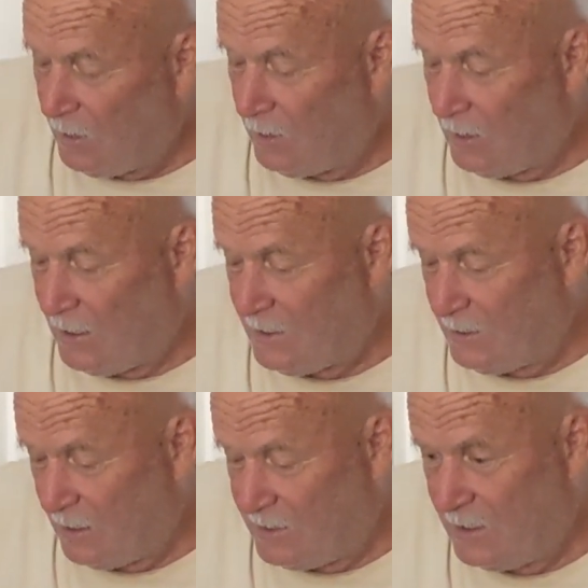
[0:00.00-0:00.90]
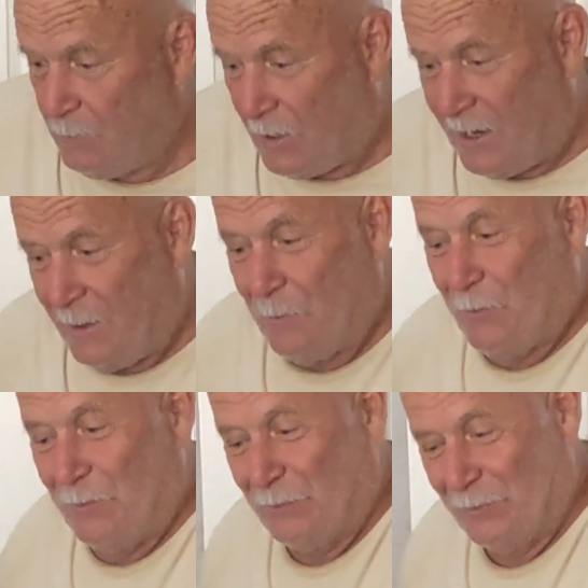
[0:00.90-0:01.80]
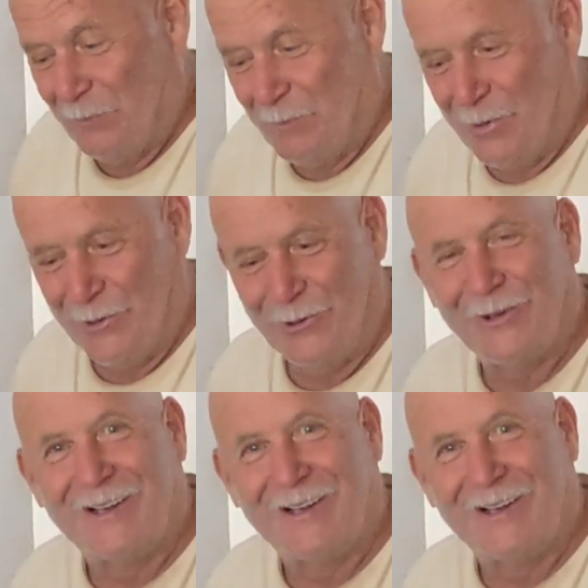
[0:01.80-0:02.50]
I did buy pearl